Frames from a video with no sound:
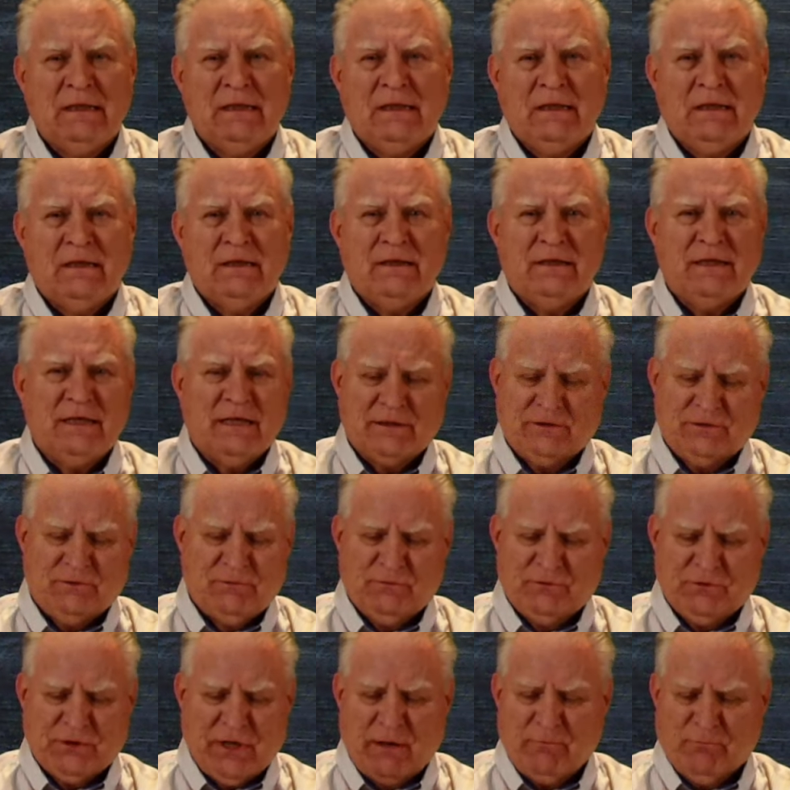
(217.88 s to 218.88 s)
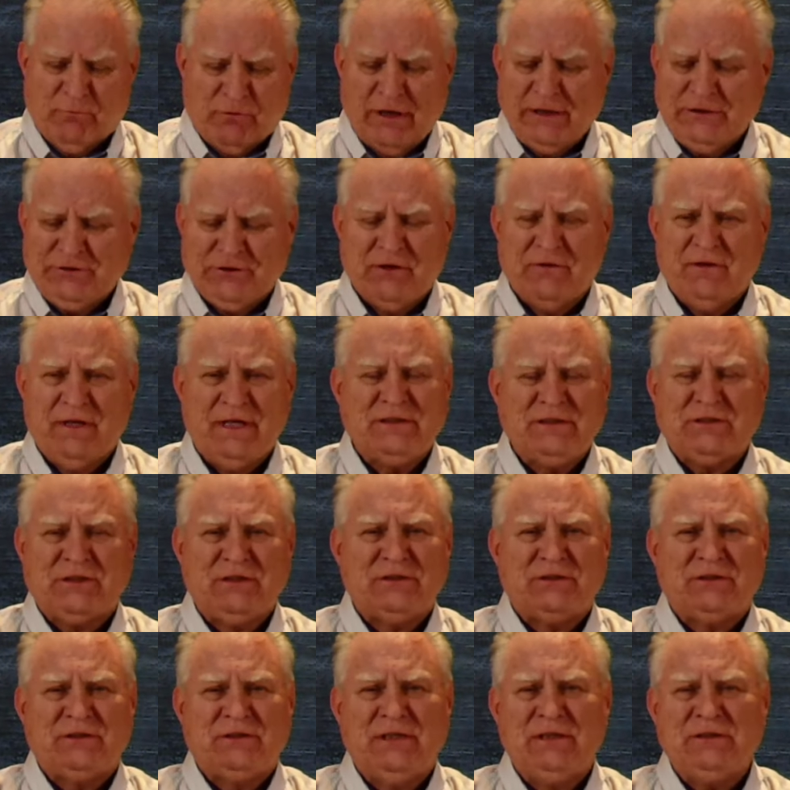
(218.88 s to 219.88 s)
And they say, preacher, this
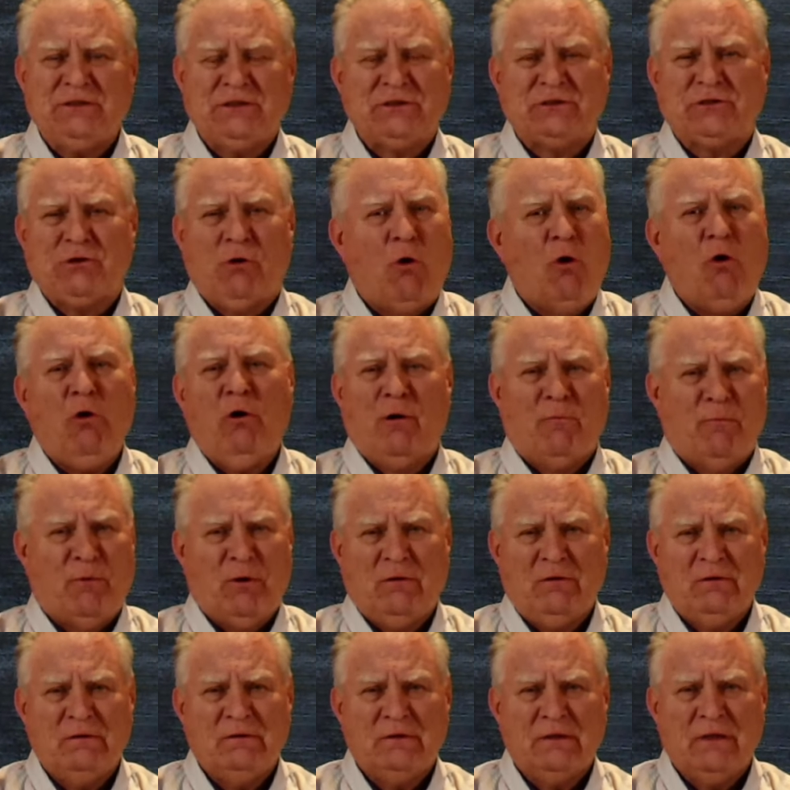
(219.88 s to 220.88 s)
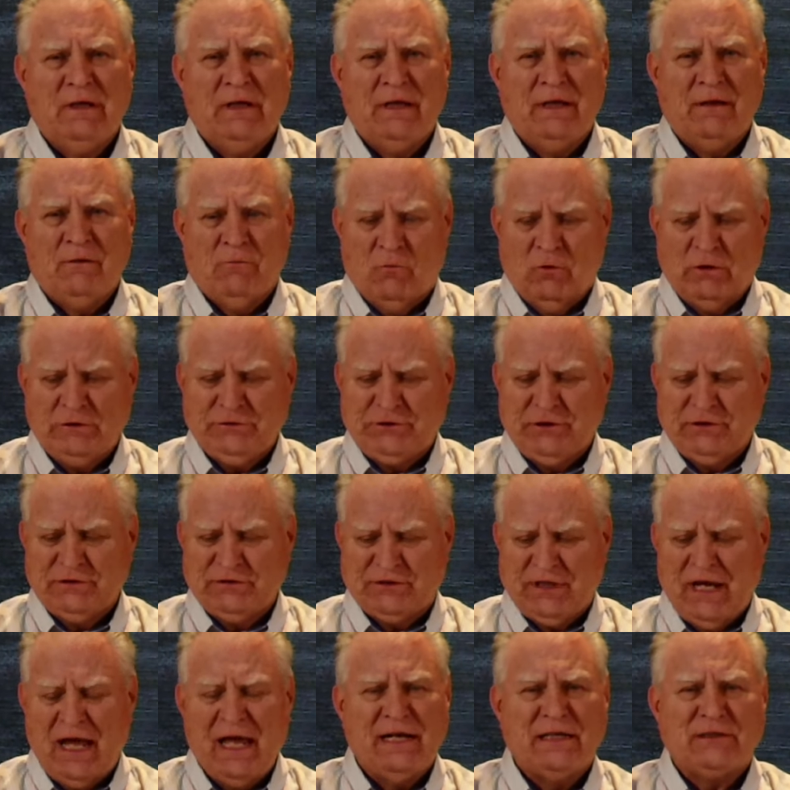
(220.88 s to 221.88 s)
is this is horrible. Eh, what you're
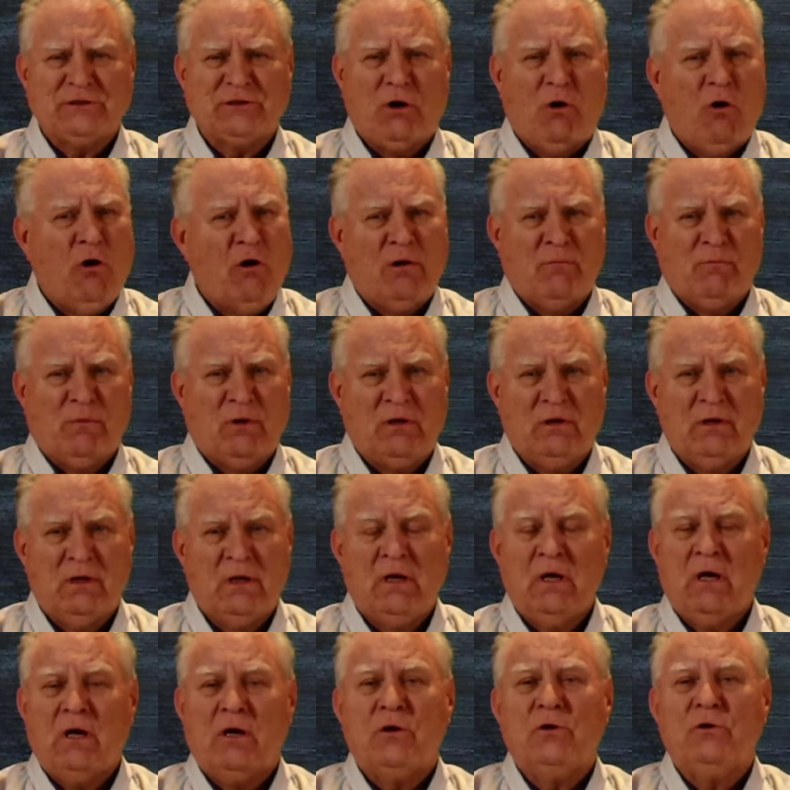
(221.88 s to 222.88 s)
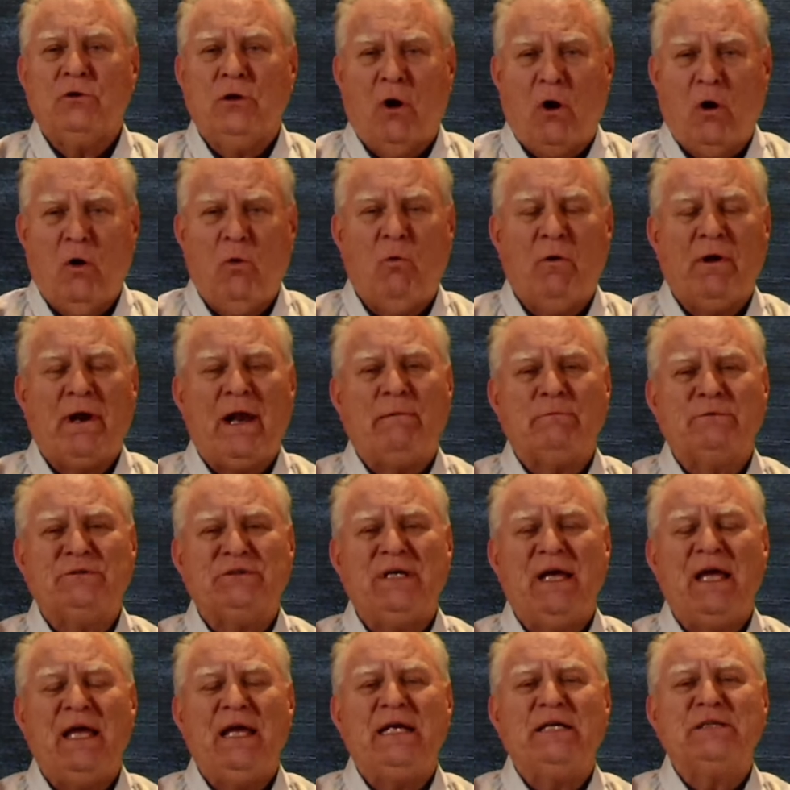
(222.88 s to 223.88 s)
saying is horrible. No, what I'm
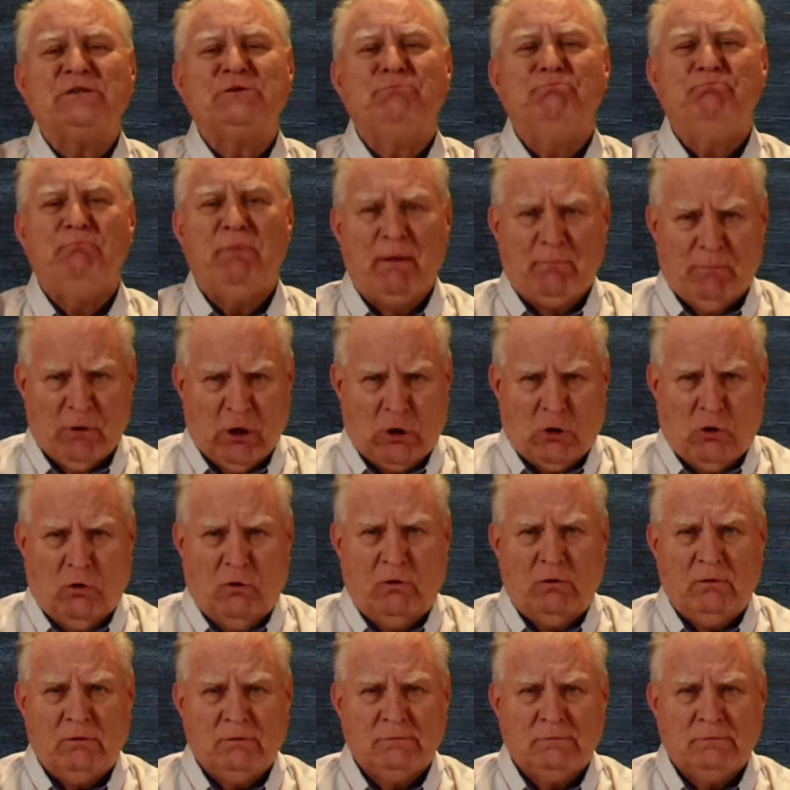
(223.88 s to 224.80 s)
saying is biblical.